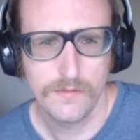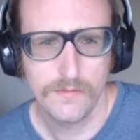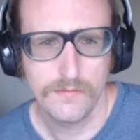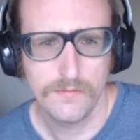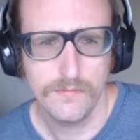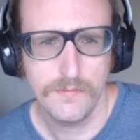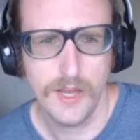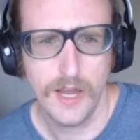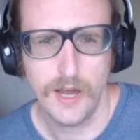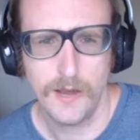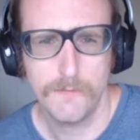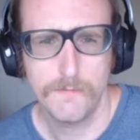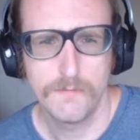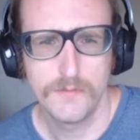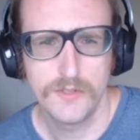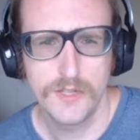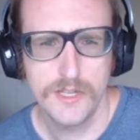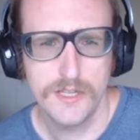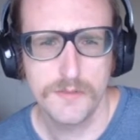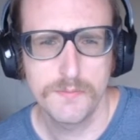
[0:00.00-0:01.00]
yeah,
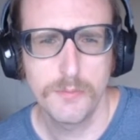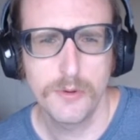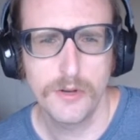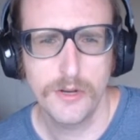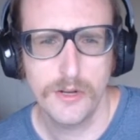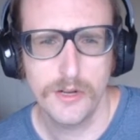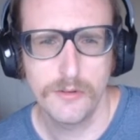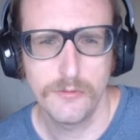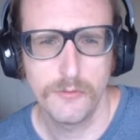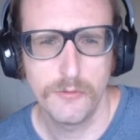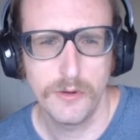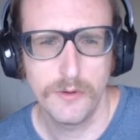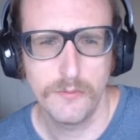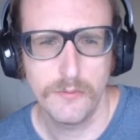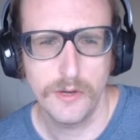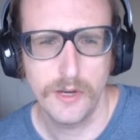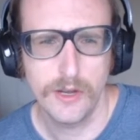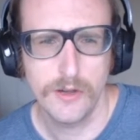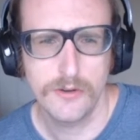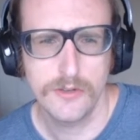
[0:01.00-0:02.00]
this book, when
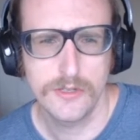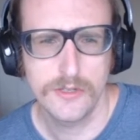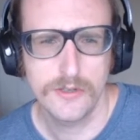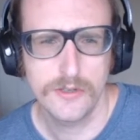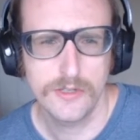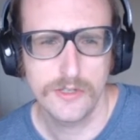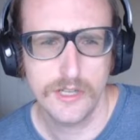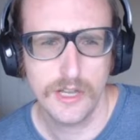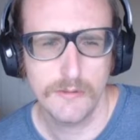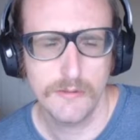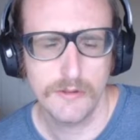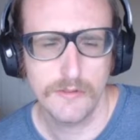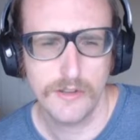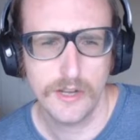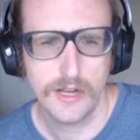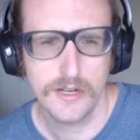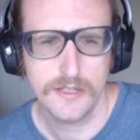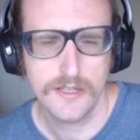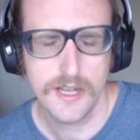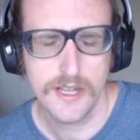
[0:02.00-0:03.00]
we go to the table of
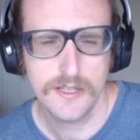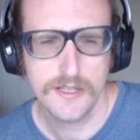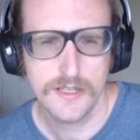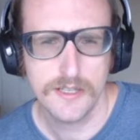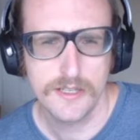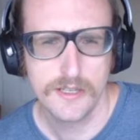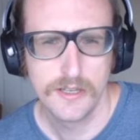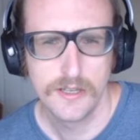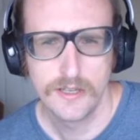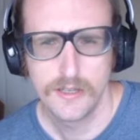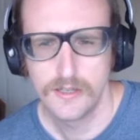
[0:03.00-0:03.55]
contents,